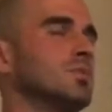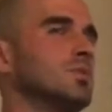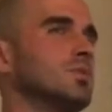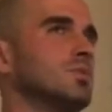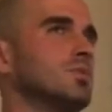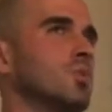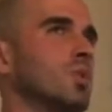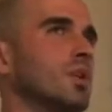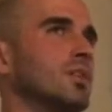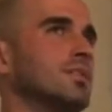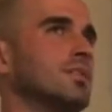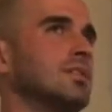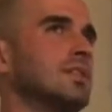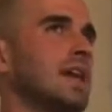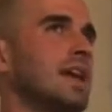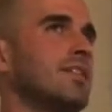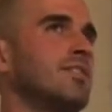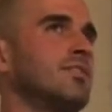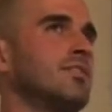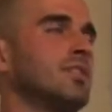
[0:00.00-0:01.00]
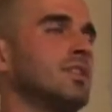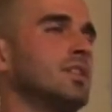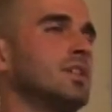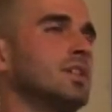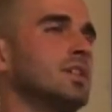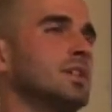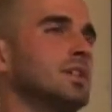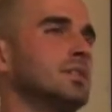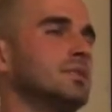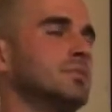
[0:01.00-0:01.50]
it was last
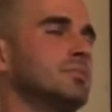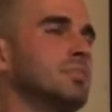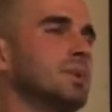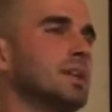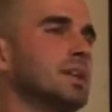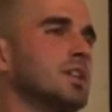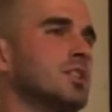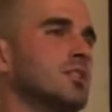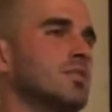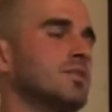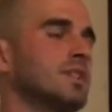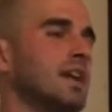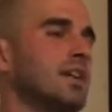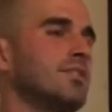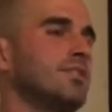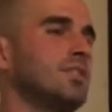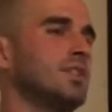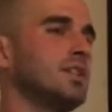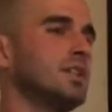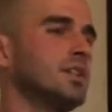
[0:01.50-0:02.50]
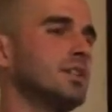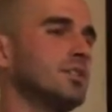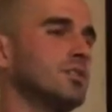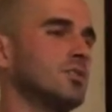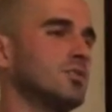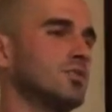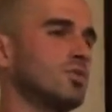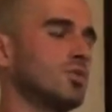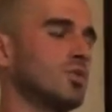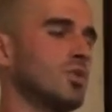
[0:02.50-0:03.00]
year, beginning of last year.
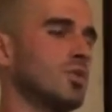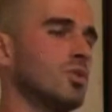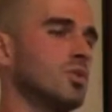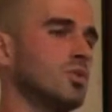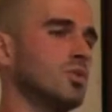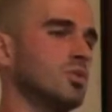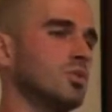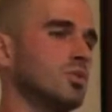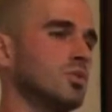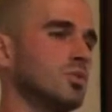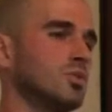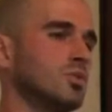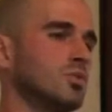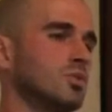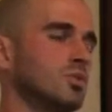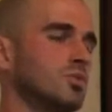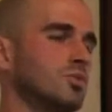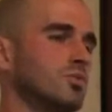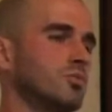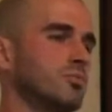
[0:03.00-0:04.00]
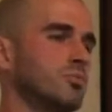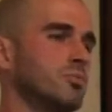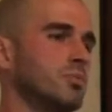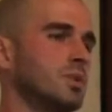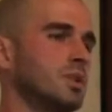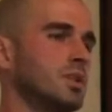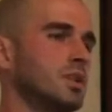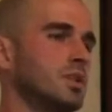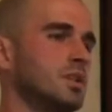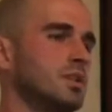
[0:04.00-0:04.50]
So
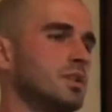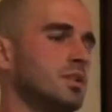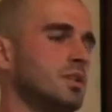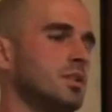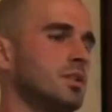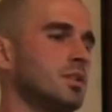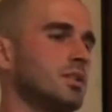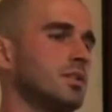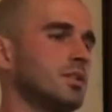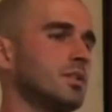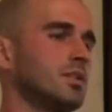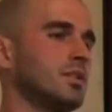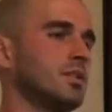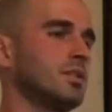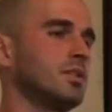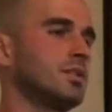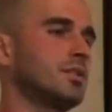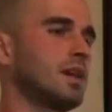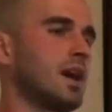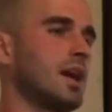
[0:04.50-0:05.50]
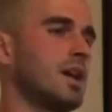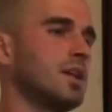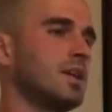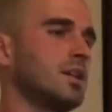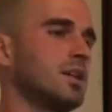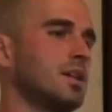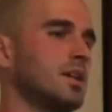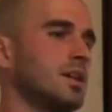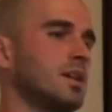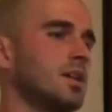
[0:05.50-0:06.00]
me,
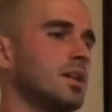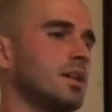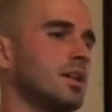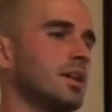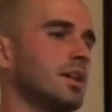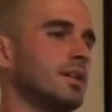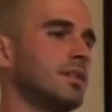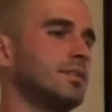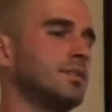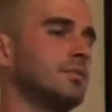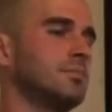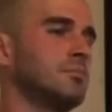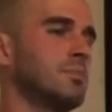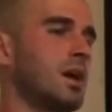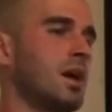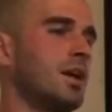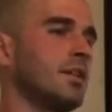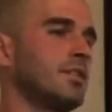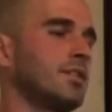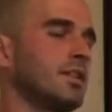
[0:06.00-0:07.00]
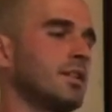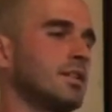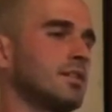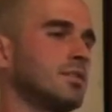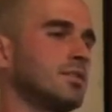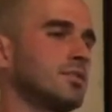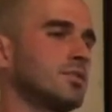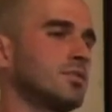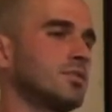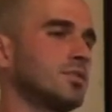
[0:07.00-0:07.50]
Taiga, and
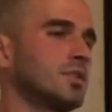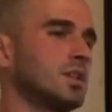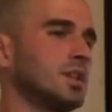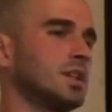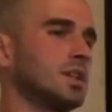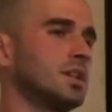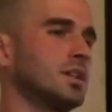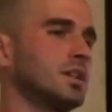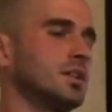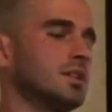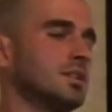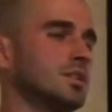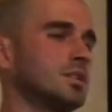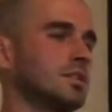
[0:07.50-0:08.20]
Martin, a uh,